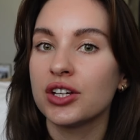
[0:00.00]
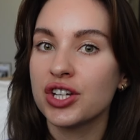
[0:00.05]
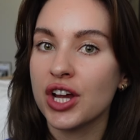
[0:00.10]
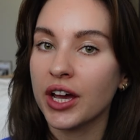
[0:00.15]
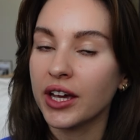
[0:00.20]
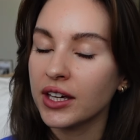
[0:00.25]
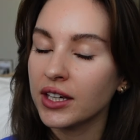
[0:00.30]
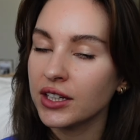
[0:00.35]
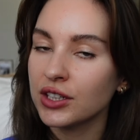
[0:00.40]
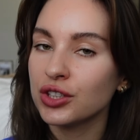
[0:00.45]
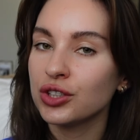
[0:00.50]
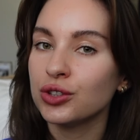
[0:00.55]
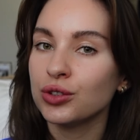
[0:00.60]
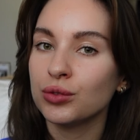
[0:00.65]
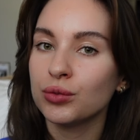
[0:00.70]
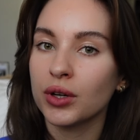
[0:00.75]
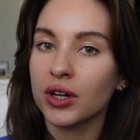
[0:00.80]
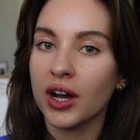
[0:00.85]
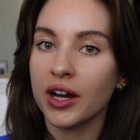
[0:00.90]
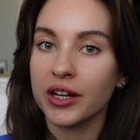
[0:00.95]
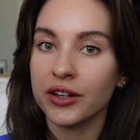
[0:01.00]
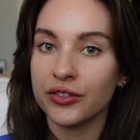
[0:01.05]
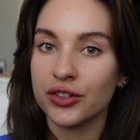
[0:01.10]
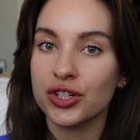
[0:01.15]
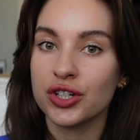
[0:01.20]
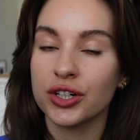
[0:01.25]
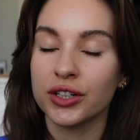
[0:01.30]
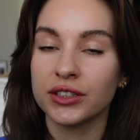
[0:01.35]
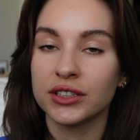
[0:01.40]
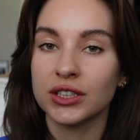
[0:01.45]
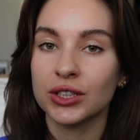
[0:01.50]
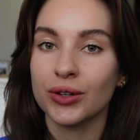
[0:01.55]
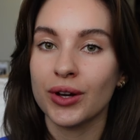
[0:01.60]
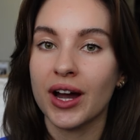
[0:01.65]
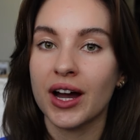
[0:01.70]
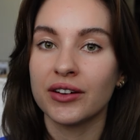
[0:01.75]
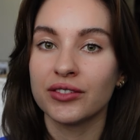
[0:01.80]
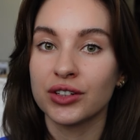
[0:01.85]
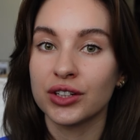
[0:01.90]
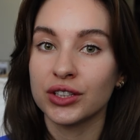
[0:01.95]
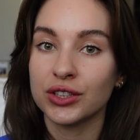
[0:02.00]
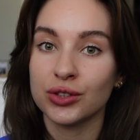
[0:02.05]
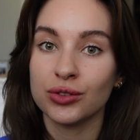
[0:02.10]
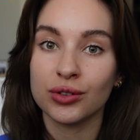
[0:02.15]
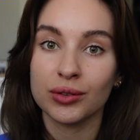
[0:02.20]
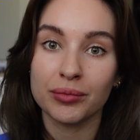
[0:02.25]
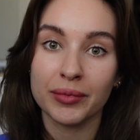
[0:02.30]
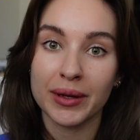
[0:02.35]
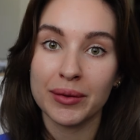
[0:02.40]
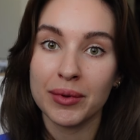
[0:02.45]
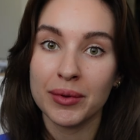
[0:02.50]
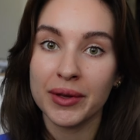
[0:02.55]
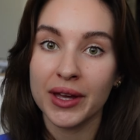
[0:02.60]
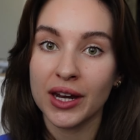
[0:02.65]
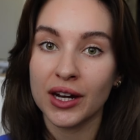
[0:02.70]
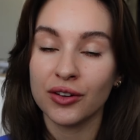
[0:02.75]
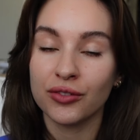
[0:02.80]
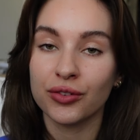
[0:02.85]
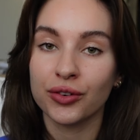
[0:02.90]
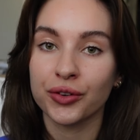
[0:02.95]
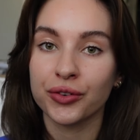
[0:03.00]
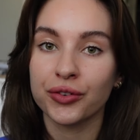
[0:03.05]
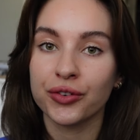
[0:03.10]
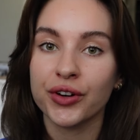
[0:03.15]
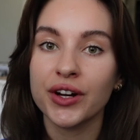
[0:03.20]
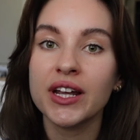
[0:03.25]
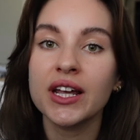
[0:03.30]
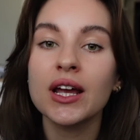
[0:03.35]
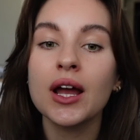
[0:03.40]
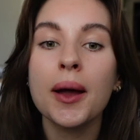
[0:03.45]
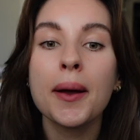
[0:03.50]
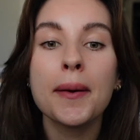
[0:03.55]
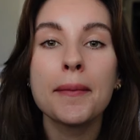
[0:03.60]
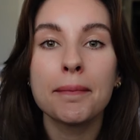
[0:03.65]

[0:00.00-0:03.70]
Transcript: check into what kind of insurance you have, because you can maybe get it for free.